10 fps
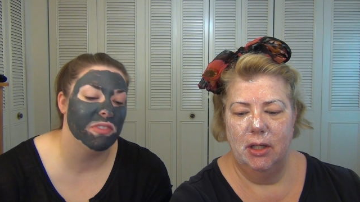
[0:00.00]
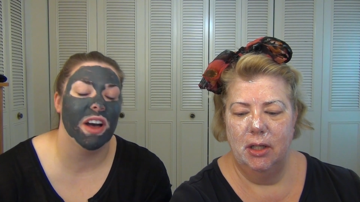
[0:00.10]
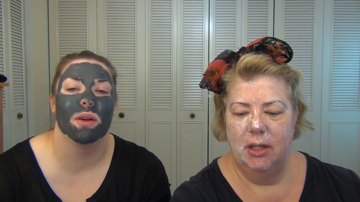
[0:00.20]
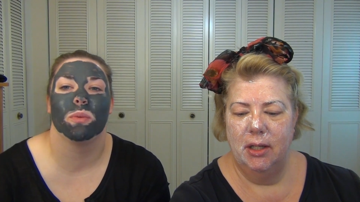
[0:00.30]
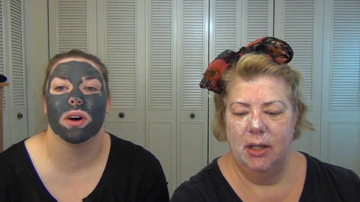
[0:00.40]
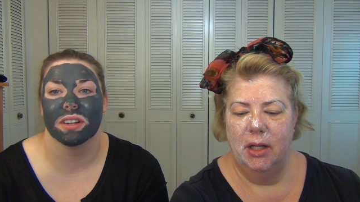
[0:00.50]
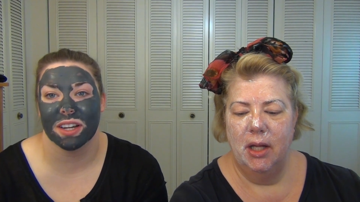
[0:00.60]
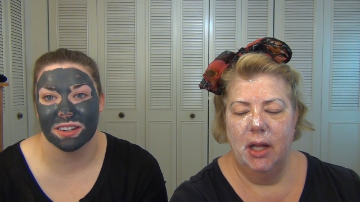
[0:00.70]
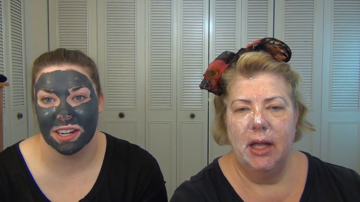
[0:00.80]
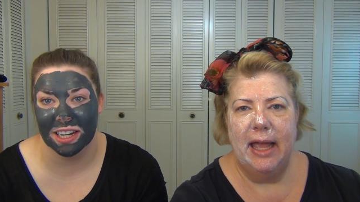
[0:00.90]
Speaker 1: fine
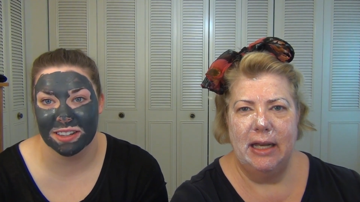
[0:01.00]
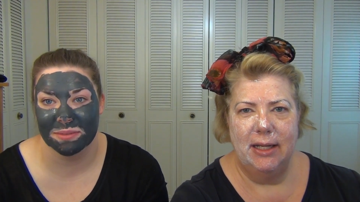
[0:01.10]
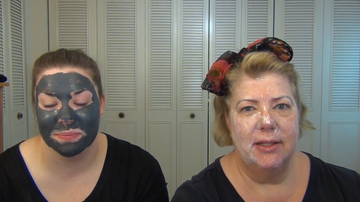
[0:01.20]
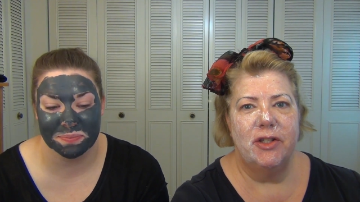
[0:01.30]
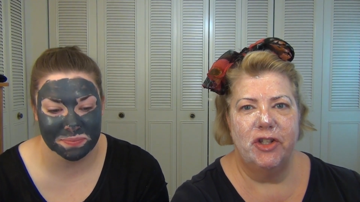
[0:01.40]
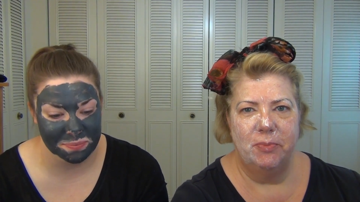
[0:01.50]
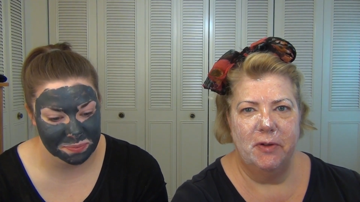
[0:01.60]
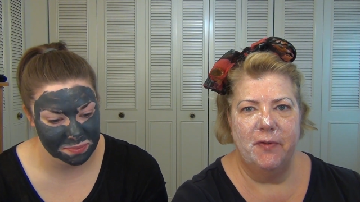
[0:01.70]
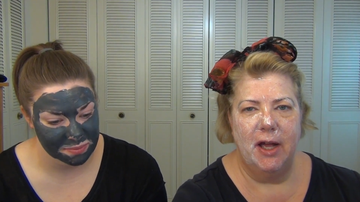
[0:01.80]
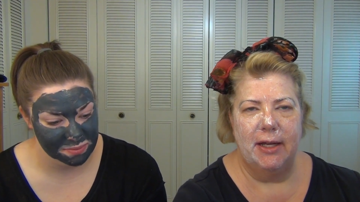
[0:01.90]
walnut grain. And it
Speaker 2: is super
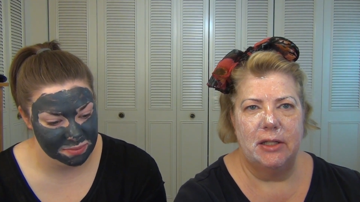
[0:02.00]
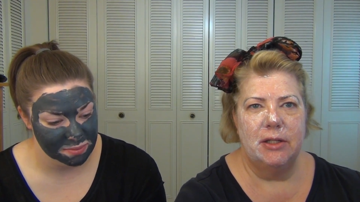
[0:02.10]
fine,